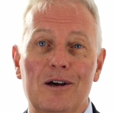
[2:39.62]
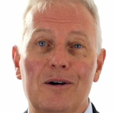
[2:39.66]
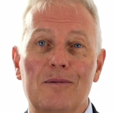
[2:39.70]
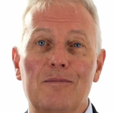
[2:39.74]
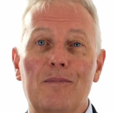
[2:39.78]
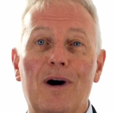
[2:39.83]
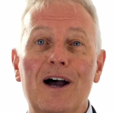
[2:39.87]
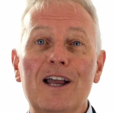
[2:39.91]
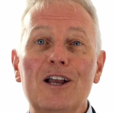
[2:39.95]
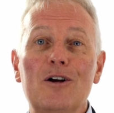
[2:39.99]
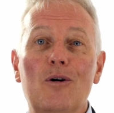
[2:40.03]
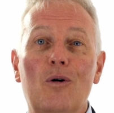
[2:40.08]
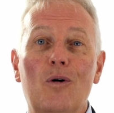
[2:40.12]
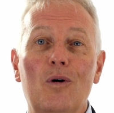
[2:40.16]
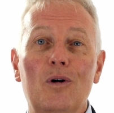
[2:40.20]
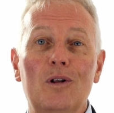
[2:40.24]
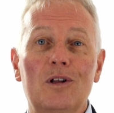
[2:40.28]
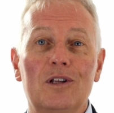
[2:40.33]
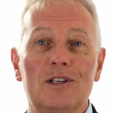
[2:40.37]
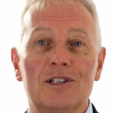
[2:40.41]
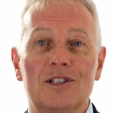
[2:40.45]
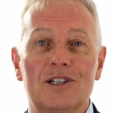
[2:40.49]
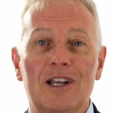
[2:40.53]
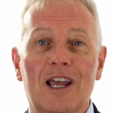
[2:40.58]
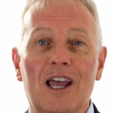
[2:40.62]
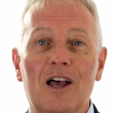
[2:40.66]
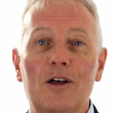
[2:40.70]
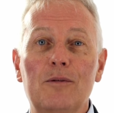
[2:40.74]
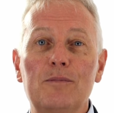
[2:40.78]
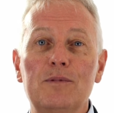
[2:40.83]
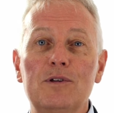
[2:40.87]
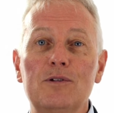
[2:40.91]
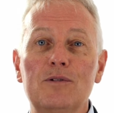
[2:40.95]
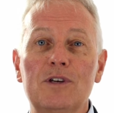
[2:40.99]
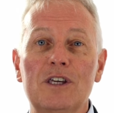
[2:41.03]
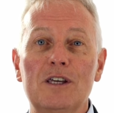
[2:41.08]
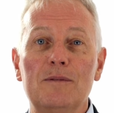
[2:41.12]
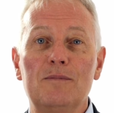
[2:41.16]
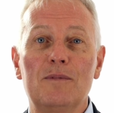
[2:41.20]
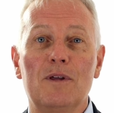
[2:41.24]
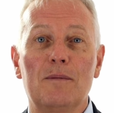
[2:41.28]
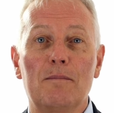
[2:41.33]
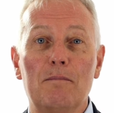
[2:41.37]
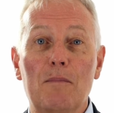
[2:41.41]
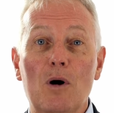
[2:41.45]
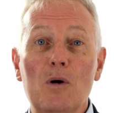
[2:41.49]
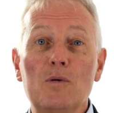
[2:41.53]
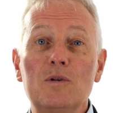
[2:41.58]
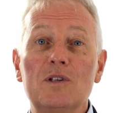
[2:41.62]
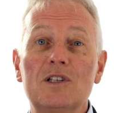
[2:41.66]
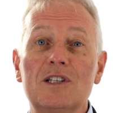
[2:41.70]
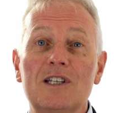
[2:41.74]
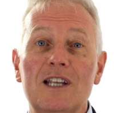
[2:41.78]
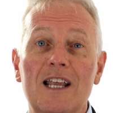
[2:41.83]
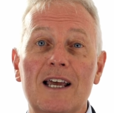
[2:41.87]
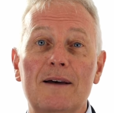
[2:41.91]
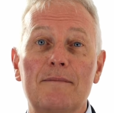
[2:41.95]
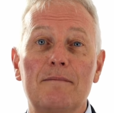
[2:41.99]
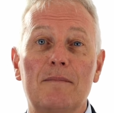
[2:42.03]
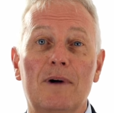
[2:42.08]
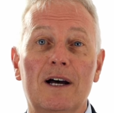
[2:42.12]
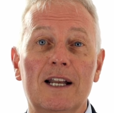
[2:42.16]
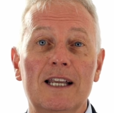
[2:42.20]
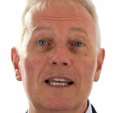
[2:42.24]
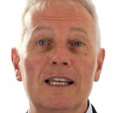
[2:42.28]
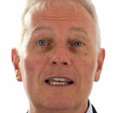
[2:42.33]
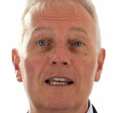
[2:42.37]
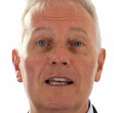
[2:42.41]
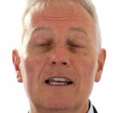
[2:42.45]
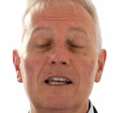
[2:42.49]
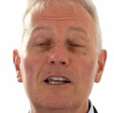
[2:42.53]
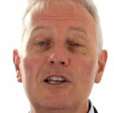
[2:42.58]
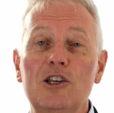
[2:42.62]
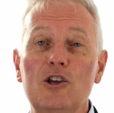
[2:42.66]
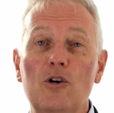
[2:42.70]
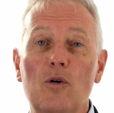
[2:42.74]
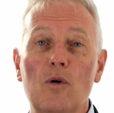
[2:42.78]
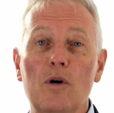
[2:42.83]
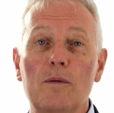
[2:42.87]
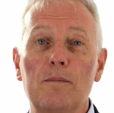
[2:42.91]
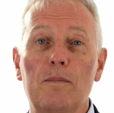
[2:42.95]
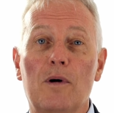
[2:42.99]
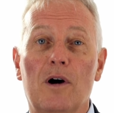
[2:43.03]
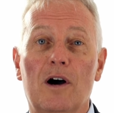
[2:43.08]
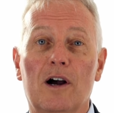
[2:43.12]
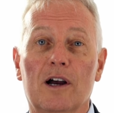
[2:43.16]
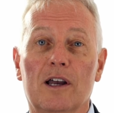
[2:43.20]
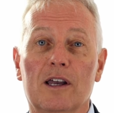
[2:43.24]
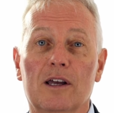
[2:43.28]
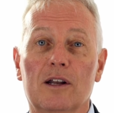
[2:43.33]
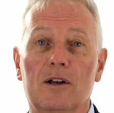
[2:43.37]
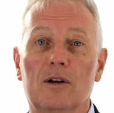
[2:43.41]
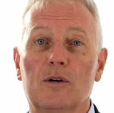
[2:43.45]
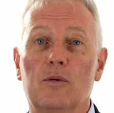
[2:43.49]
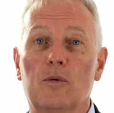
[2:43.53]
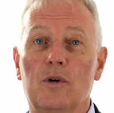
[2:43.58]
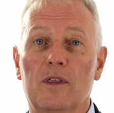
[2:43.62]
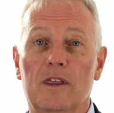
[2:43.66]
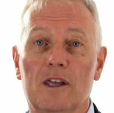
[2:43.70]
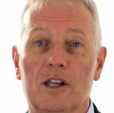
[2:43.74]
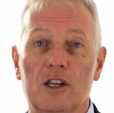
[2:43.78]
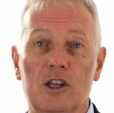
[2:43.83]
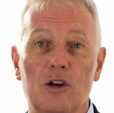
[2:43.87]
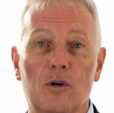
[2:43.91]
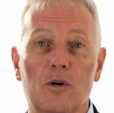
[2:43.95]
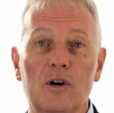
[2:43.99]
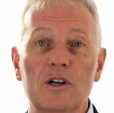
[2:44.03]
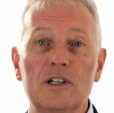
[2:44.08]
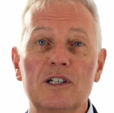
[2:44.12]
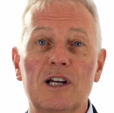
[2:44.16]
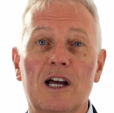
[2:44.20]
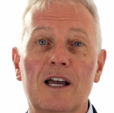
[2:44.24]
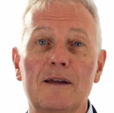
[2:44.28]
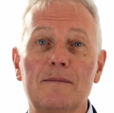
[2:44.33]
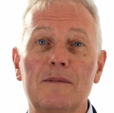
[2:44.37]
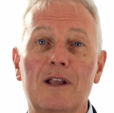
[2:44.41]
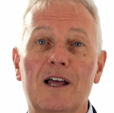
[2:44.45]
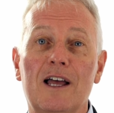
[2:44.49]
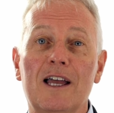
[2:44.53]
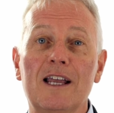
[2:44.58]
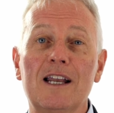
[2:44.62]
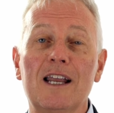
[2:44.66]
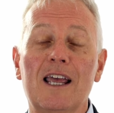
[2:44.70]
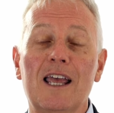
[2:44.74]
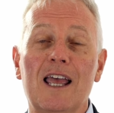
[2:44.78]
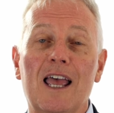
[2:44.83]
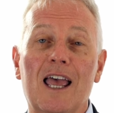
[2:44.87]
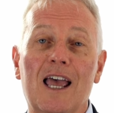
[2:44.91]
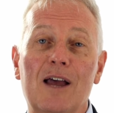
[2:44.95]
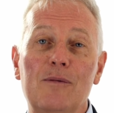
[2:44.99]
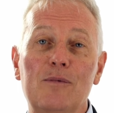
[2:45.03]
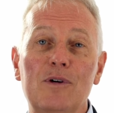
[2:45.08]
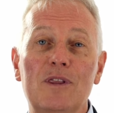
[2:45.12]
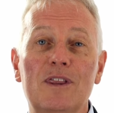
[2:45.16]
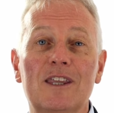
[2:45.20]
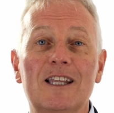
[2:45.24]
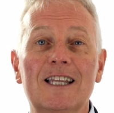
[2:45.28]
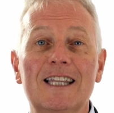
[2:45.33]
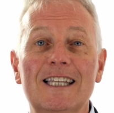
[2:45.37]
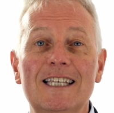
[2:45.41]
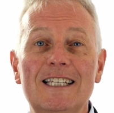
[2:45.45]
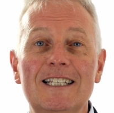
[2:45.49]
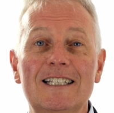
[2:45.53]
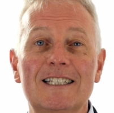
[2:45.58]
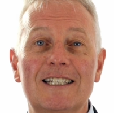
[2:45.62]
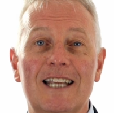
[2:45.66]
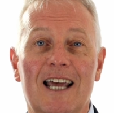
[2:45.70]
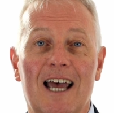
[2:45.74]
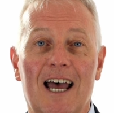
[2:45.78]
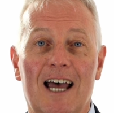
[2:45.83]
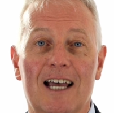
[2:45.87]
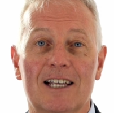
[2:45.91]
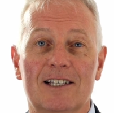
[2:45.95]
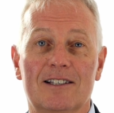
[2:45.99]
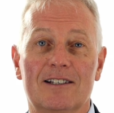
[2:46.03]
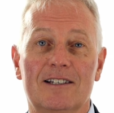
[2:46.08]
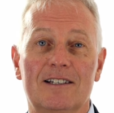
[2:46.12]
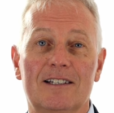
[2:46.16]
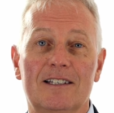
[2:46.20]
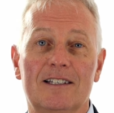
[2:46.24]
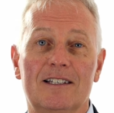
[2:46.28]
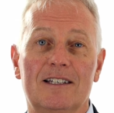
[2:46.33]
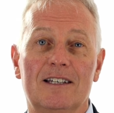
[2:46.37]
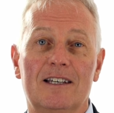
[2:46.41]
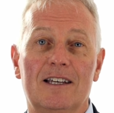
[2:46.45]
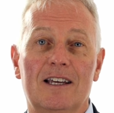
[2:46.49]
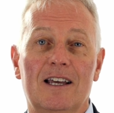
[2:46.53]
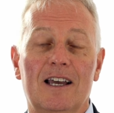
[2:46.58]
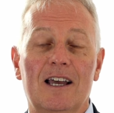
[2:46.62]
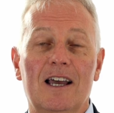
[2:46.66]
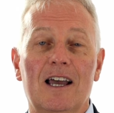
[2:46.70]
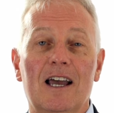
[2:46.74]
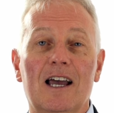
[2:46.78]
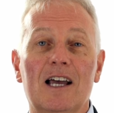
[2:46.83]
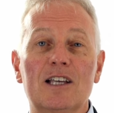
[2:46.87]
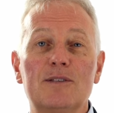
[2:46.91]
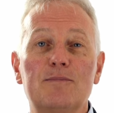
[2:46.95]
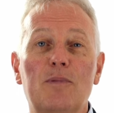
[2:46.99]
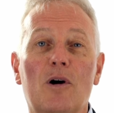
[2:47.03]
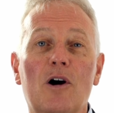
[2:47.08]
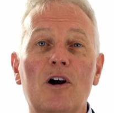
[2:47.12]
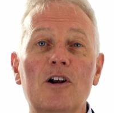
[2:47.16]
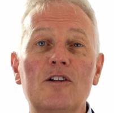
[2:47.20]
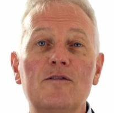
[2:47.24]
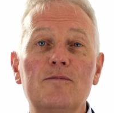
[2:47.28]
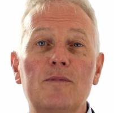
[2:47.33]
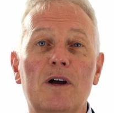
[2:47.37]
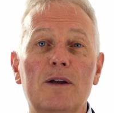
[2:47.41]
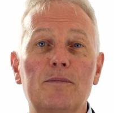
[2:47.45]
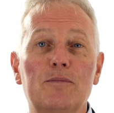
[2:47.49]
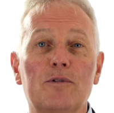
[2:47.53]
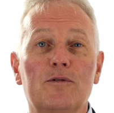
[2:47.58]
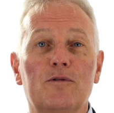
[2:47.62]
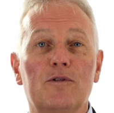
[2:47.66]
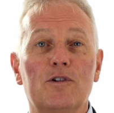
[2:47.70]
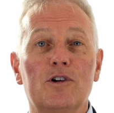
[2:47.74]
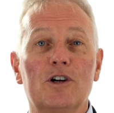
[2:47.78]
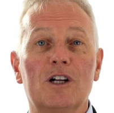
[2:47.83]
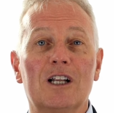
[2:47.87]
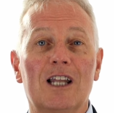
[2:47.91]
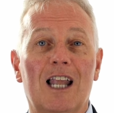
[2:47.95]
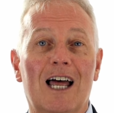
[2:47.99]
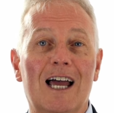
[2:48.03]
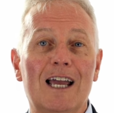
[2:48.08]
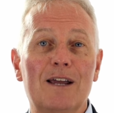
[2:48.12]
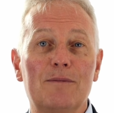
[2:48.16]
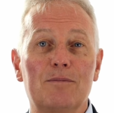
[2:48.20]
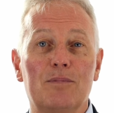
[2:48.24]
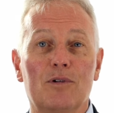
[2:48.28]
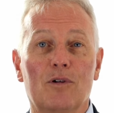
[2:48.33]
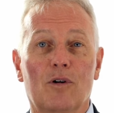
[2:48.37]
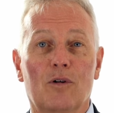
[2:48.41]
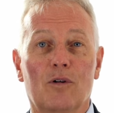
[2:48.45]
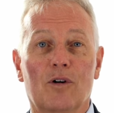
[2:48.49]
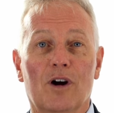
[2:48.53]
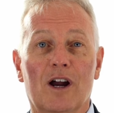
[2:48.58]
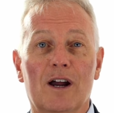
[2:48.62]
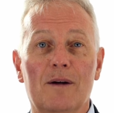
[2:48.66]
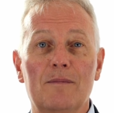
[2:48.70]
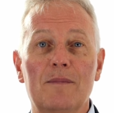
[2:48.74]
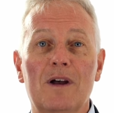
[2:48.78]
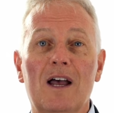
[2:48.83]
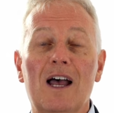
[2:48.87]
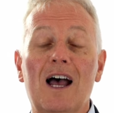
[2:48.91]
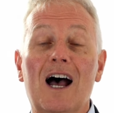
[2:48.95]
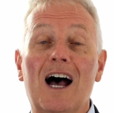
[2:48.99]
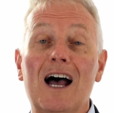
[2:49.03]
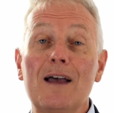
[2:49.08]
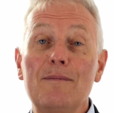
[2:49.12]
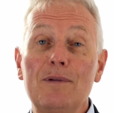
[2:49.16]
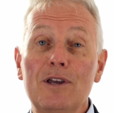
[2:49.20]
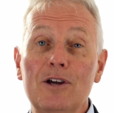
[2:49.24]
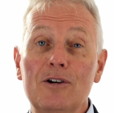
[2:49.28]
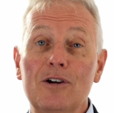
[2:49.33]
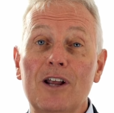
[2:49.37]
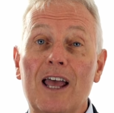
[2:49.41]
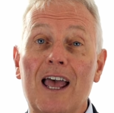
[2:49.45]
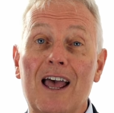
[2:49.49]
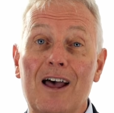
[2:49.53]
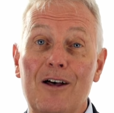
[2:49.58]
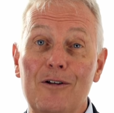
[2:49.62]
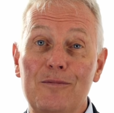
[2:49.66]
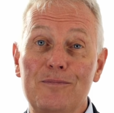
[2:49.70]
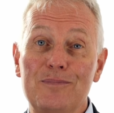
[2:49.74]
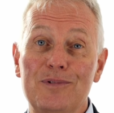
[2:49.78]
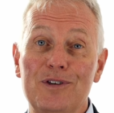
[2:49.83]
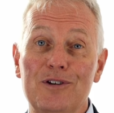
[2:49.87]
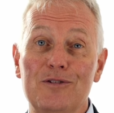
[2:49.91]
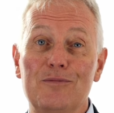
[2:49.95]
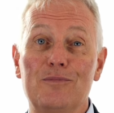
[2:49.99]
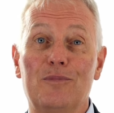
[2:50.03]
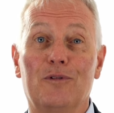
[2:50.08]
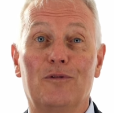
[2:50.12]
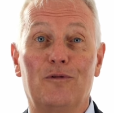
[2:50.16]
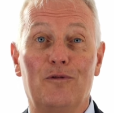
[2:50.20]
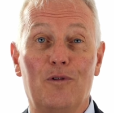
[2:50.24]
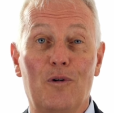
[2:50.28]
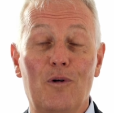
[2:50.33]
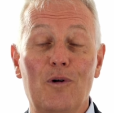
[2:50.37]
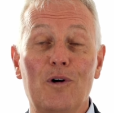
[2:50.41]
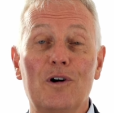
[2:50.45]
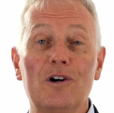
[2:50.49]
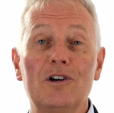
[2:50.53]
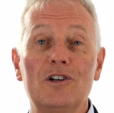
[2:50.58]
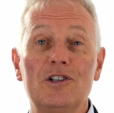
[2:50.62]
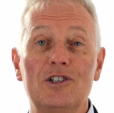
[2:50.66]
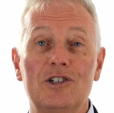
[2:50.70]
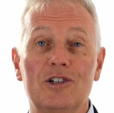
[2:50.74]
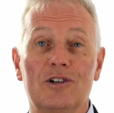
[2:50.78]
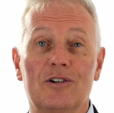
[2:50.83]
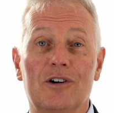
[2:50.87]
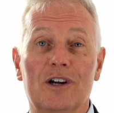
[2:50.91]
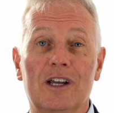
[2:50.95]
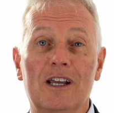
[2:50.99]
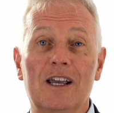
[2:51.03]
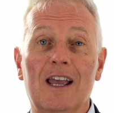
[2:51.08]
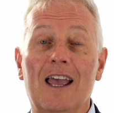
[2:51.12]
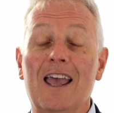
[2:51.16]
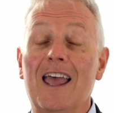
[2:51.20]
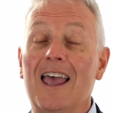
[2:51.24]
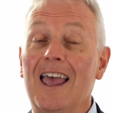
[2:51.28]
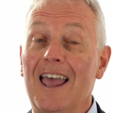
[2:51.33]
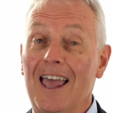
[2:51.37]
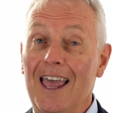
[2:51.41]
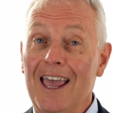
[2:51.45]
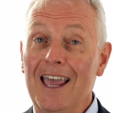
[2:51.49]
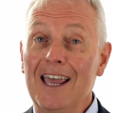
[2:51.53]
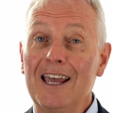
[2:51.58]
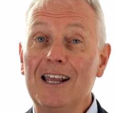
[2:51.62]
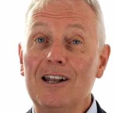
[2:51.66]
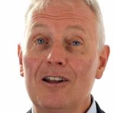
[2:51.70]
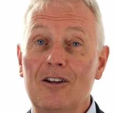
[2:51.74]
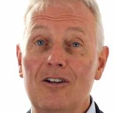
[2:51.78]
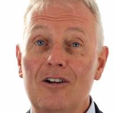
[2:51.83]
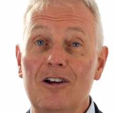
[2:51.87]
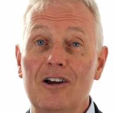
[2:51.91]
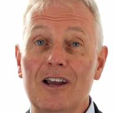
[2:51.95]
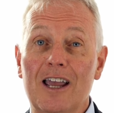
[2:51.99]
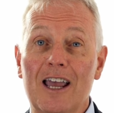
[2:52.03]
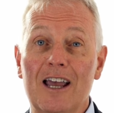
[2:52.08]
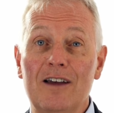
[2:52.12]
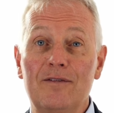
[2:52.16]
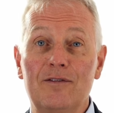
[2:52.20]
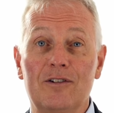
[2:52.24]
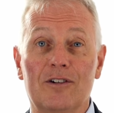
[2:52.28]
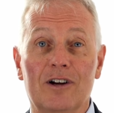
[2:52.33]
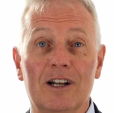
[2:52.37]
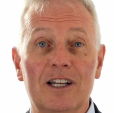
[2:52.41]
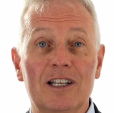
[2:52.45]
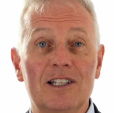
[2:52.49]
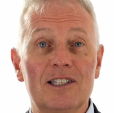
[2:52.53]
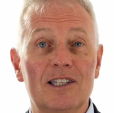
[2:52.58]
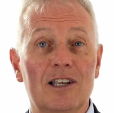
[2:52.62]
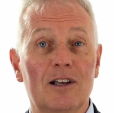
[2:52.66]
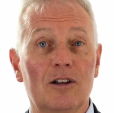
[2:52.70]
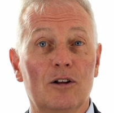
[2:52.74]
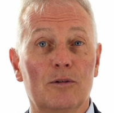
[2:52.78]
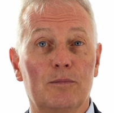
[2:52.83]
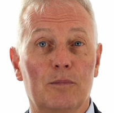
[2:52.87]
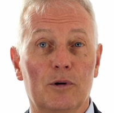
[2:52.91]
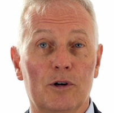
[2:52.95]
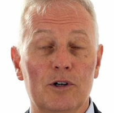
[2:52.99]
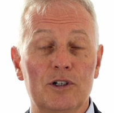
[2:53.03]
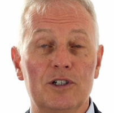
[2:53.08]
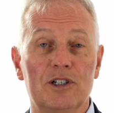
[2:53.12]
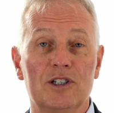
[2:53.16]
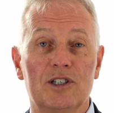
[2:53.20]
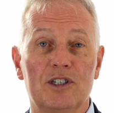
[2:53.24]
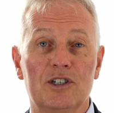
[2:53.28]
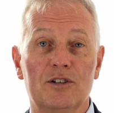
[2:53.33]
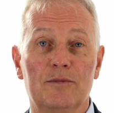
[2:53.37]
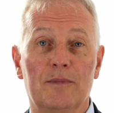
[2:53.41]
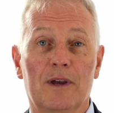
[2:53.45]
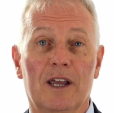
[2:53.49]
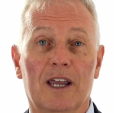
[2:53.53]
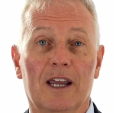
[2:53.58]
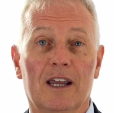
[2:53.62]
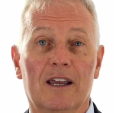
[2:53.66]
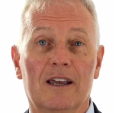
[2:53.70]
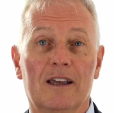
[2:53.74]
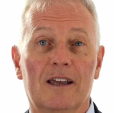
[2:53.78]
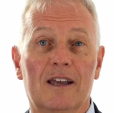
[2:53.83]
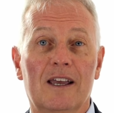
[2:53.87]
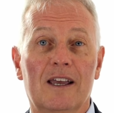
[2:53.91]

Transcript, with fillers: My goal is to help you keep the most net money in your pocket, within your timeline, and with the least hassle. As part of my preferred client program, I'm here to help you before, during, and long after any sale or purchase you make.